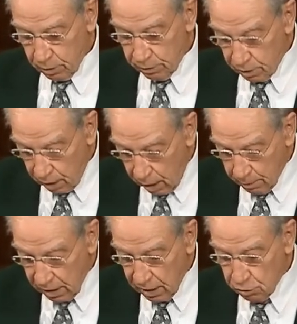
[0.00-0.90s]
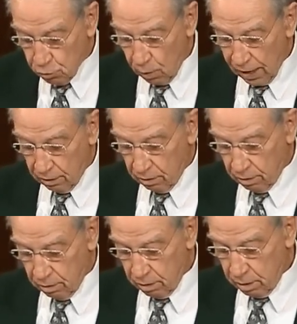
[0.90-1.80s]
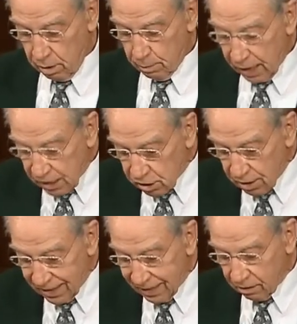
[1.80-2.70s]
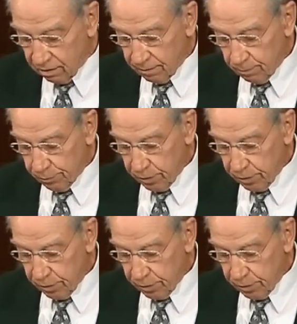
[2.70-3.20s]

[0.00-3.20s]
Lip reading: The nominee's record makes clear